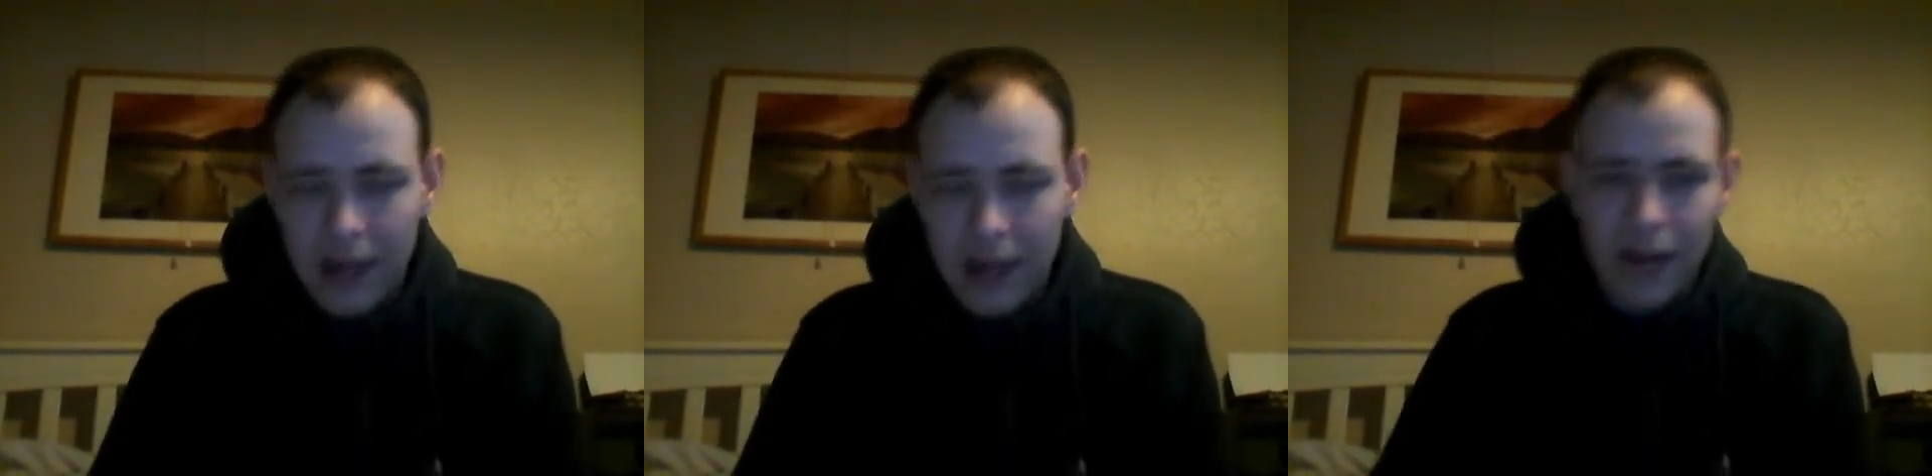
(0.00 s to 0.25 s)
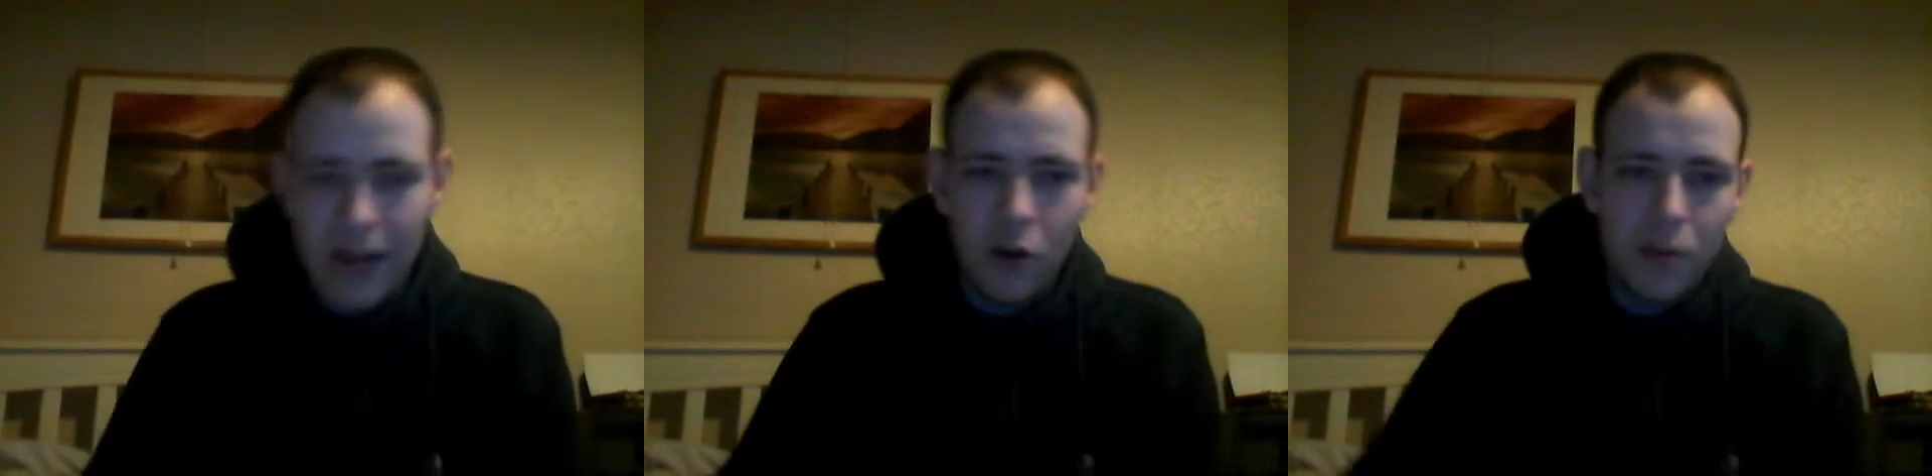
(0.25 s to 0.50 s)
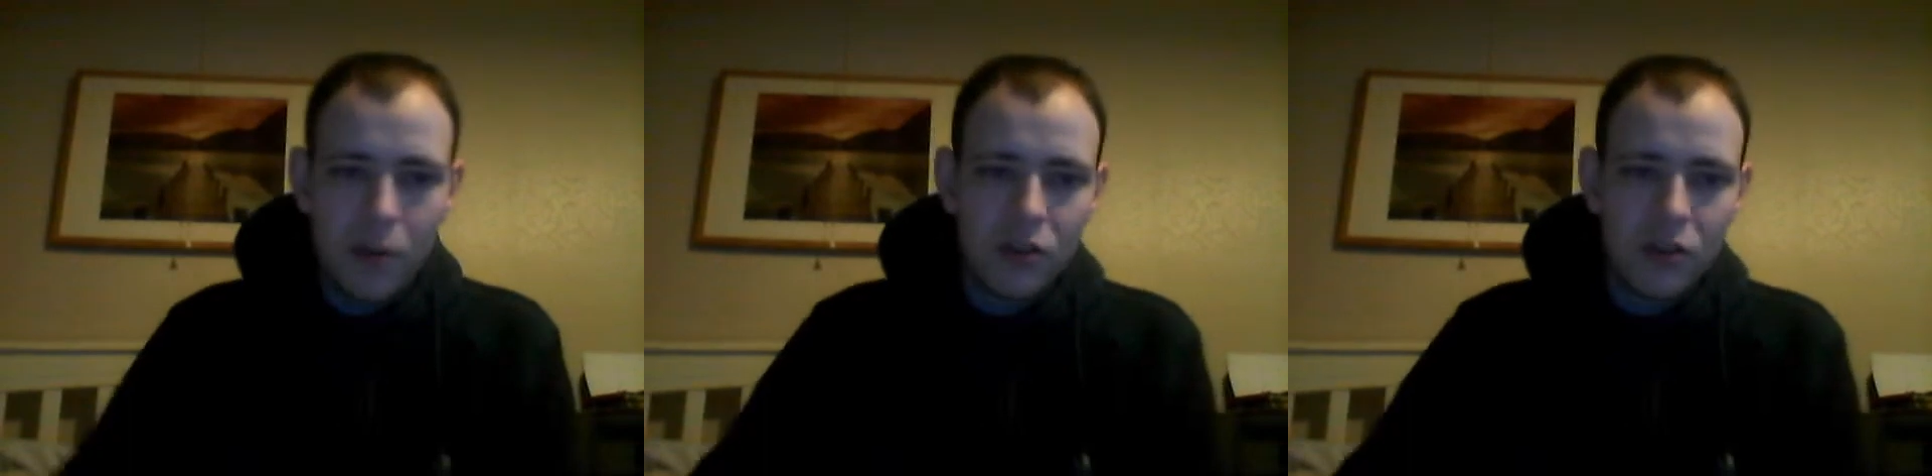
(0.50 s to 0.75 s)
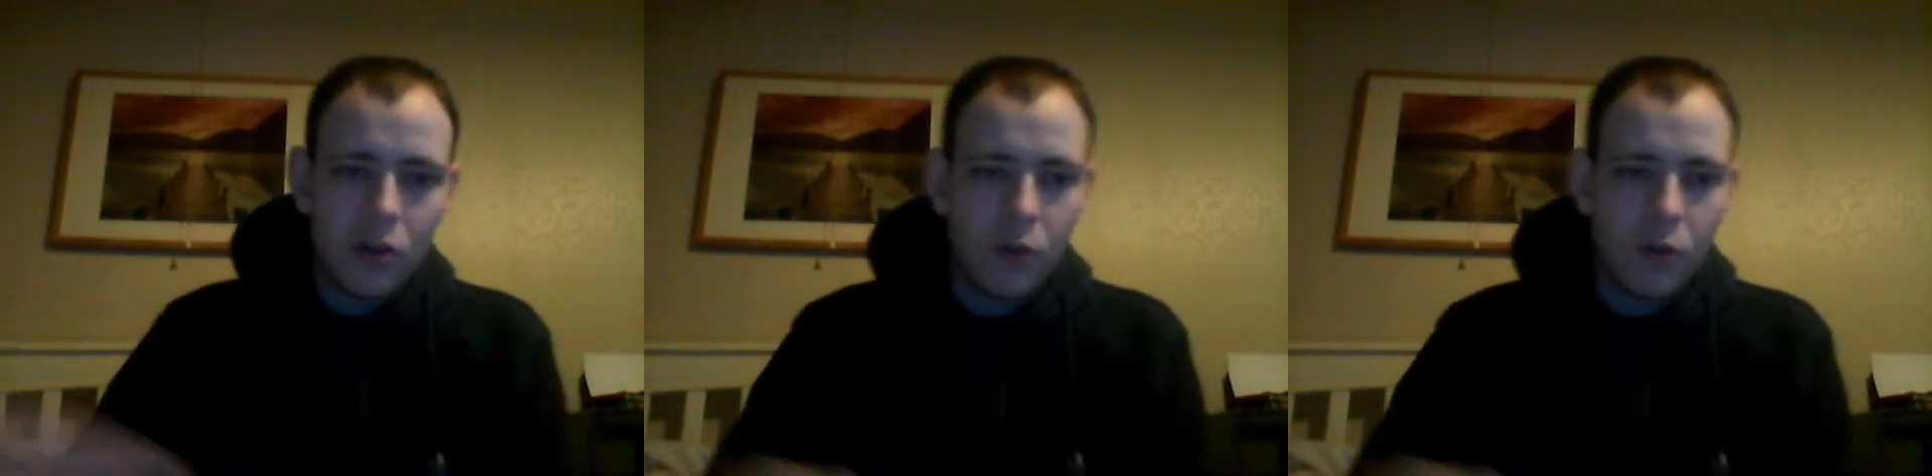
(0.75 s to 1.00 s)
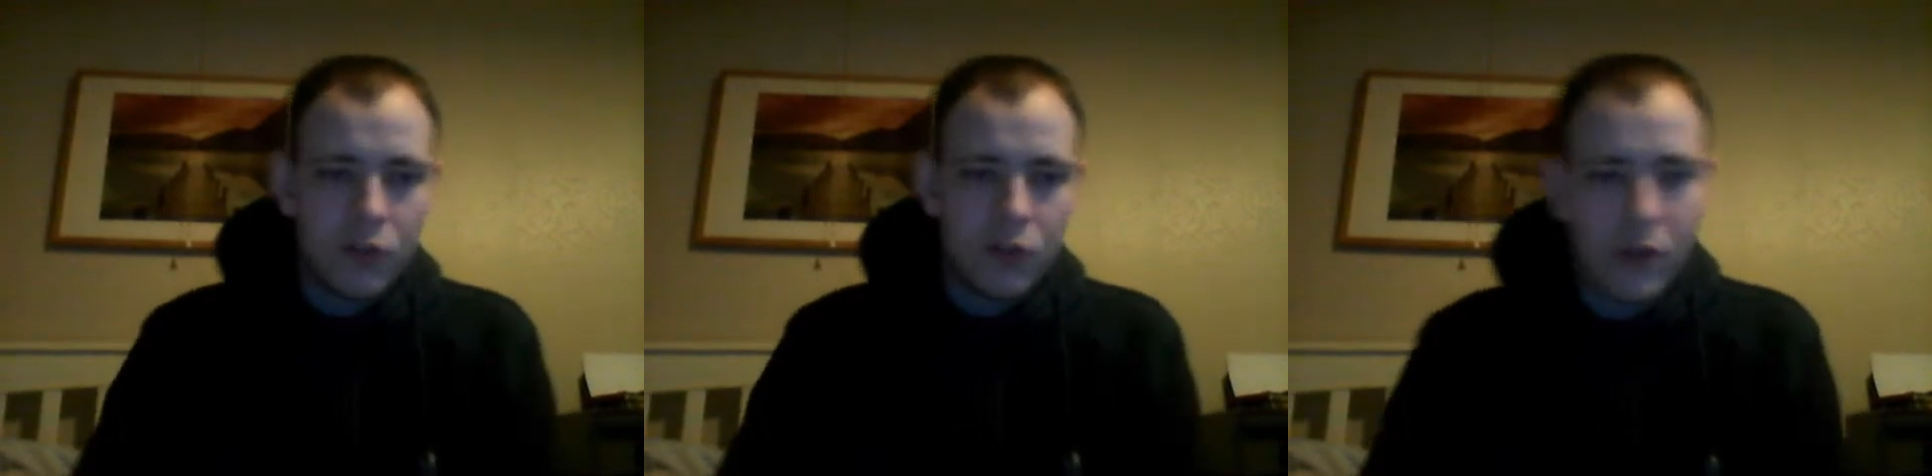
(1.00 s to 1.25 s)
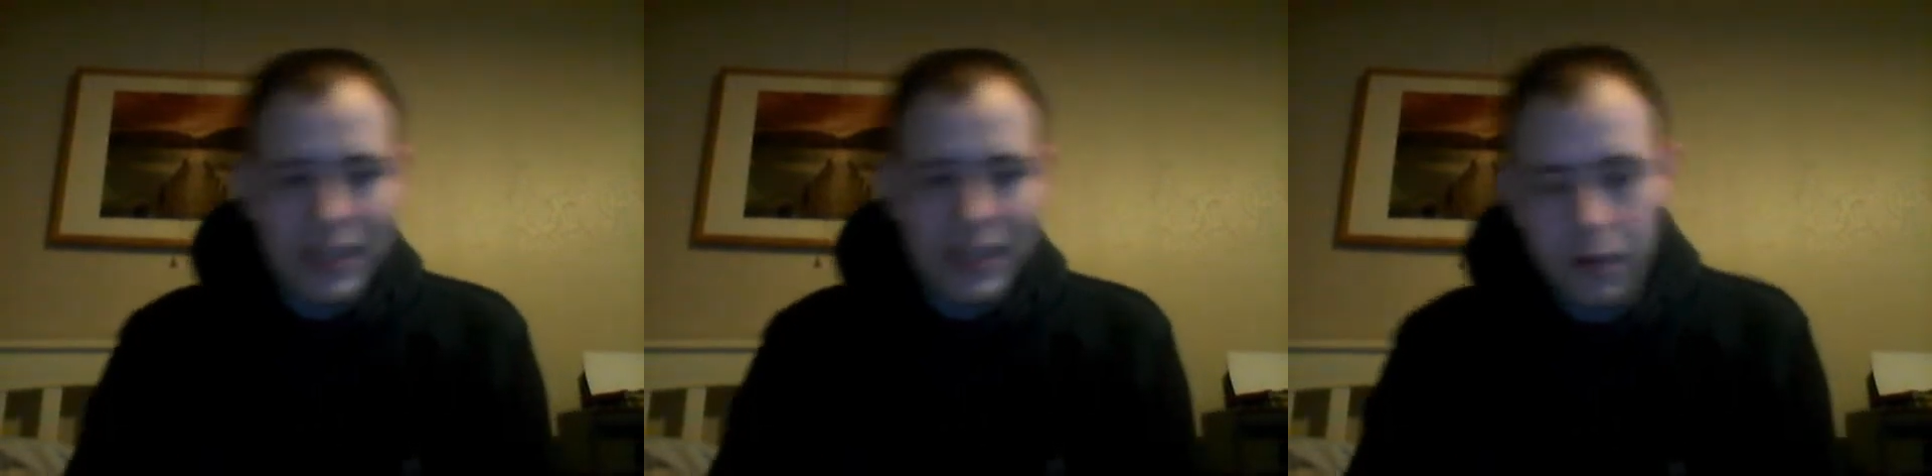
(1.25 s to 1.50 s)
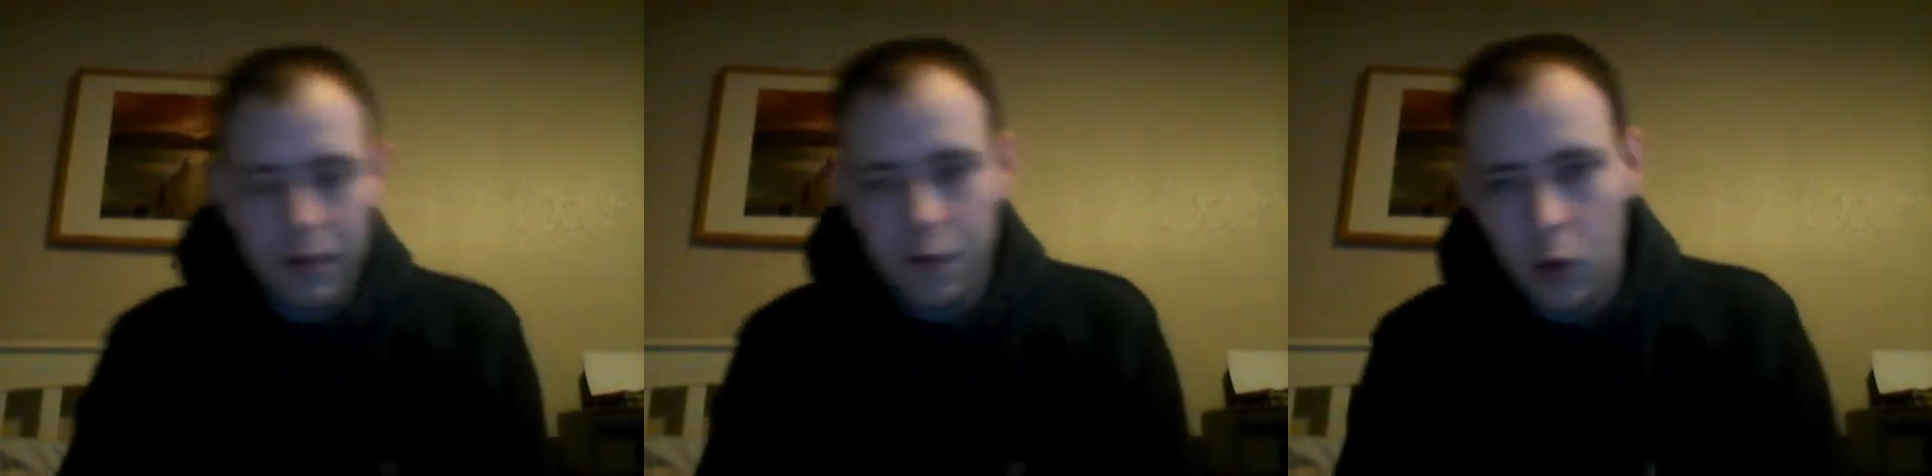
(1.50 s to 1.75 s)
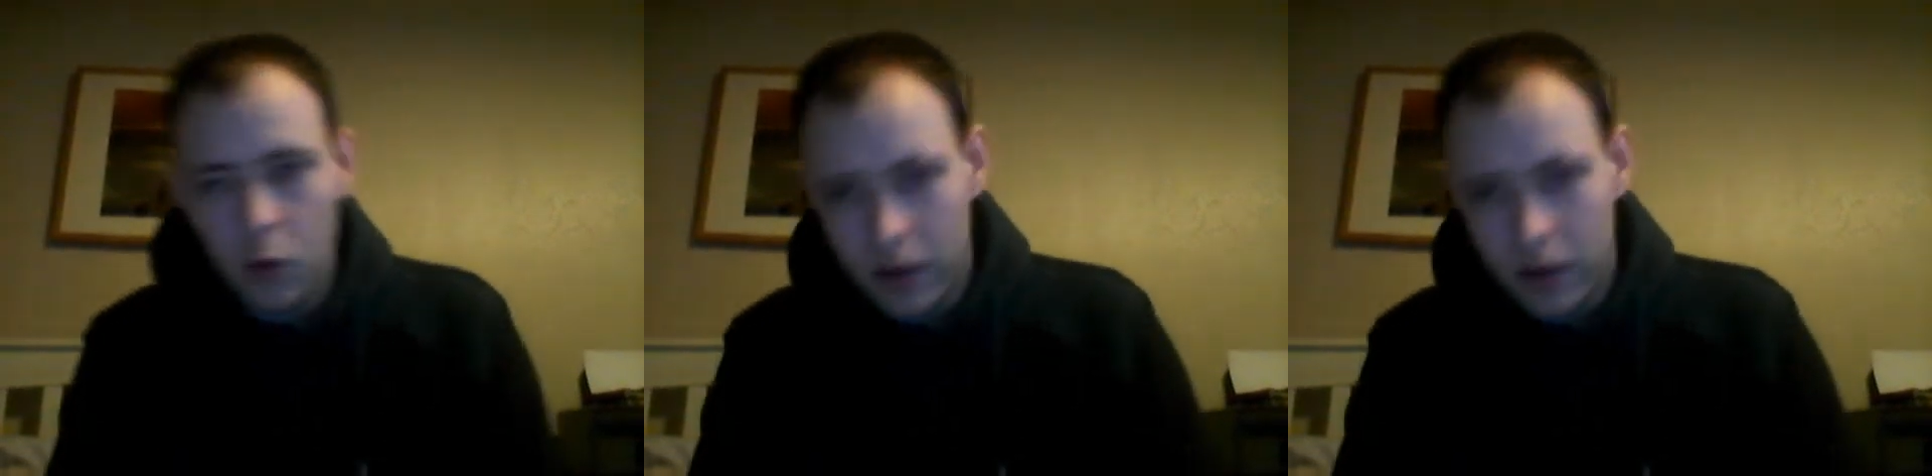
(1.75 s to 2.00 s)
It opens up with
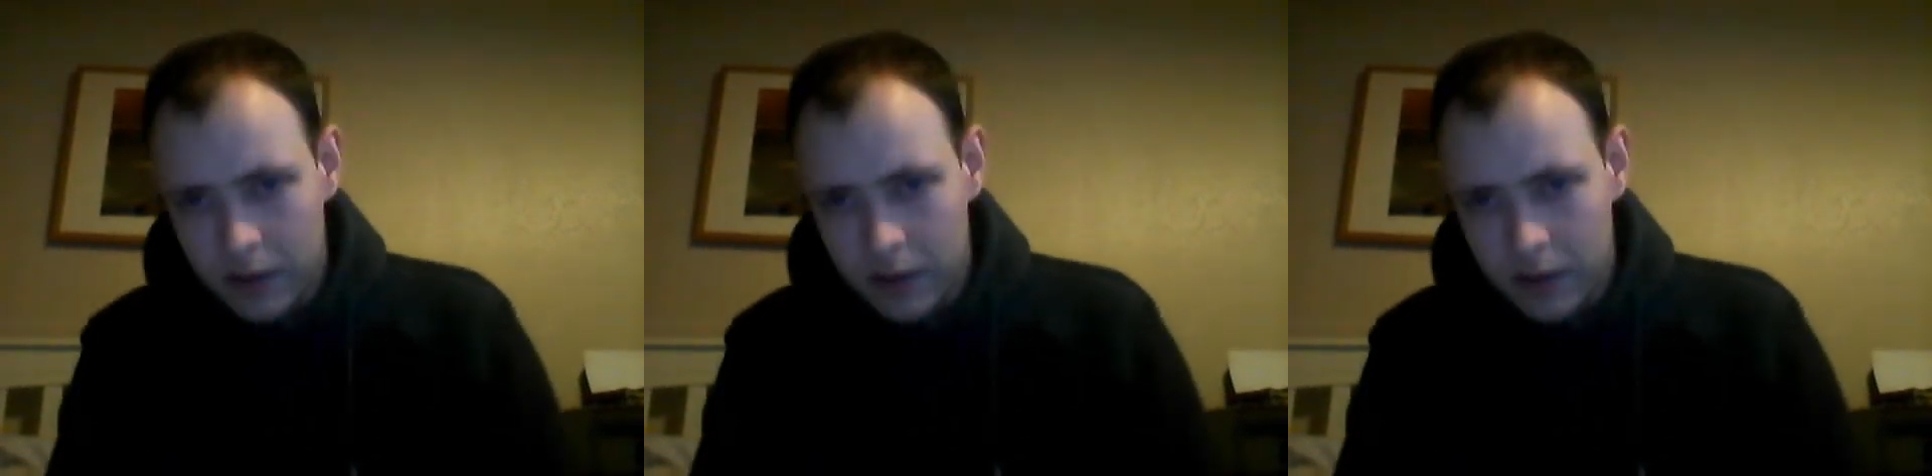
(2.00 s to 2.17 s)
24,